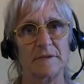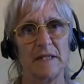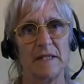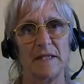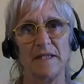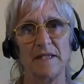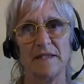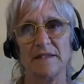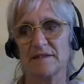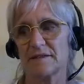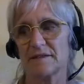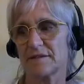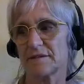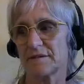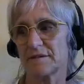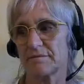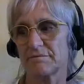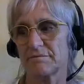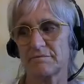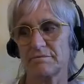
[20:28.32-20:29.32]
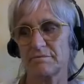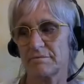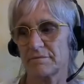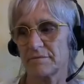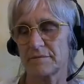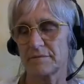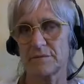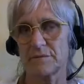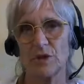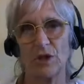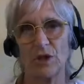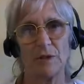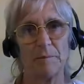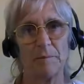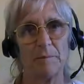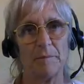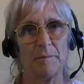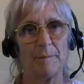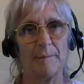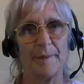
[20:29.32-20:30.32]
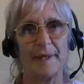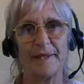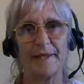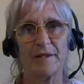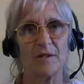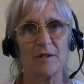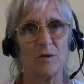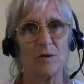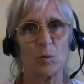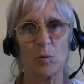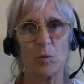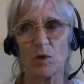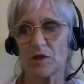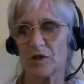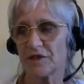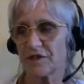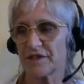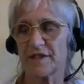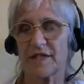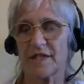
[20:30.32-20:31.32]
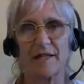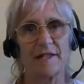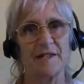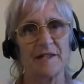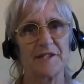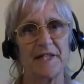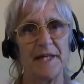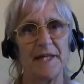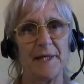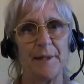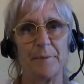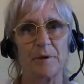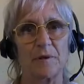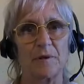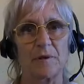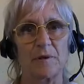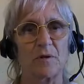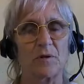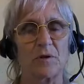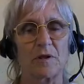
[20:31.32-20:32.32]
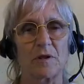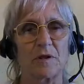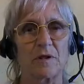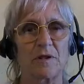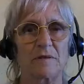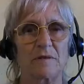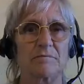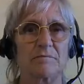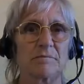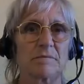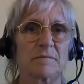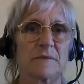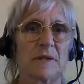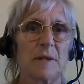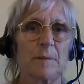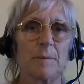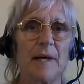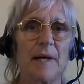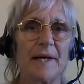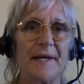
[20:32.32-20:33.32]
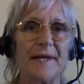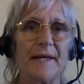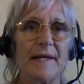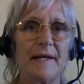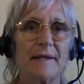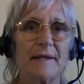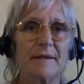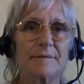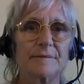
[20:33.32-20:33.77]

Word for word: And it's not better or worse than a table or a body.